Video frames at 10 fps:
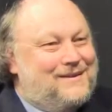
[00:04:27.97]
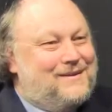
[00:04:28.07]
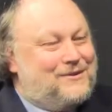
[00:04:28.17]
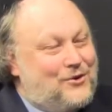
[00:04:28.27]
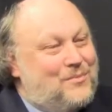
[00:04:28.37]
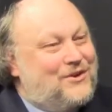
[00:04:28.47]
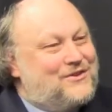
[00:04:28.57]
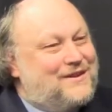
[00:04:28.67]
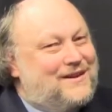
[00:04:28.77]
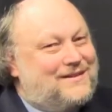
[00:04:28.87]

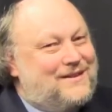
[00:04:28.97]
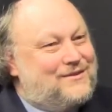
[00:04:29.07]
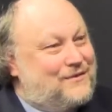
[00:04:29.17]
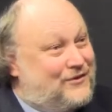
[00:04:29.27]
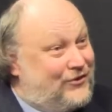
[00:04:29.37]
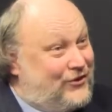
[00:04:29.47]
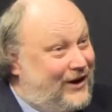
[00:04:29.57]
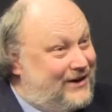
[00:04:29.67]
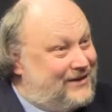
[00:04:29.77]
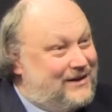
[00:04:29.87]
humans that exist for
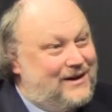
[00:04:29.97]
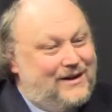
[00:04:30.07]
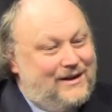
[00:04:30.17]
society.